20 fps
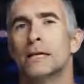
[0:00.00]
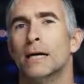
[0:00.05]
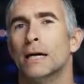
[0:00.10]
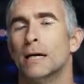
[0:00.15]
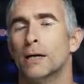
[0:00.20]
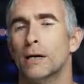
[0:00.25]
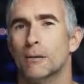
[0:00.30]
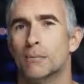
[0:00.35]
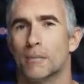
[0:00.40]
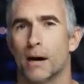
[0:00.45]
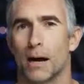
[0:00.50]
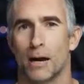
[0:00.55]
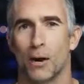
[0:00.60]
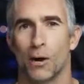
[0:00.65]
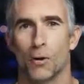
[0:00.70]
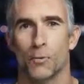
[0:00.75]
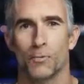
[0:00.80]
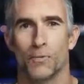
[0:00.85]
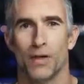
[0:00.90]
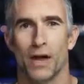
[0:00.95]
I
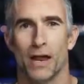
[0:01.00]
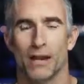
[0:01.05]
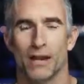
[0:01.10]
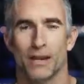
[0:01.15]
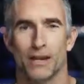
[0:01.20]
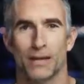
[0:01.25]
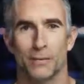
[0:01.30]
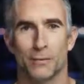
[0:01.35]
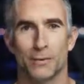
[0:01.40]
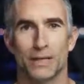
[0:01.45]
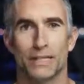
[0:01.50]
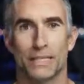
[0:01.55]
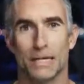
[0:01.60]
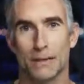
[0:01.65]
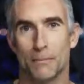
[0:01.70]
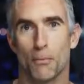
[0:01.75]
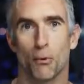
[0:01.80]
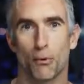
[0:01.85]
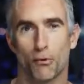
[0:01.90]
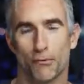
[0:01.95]
hope that we
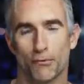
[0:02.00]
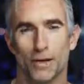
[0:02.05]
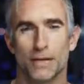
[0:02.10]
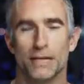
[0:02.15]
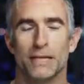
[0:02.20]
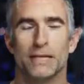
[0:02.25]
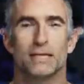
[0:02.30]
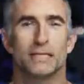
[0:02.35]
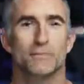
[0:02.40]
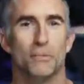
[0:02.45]
see more of these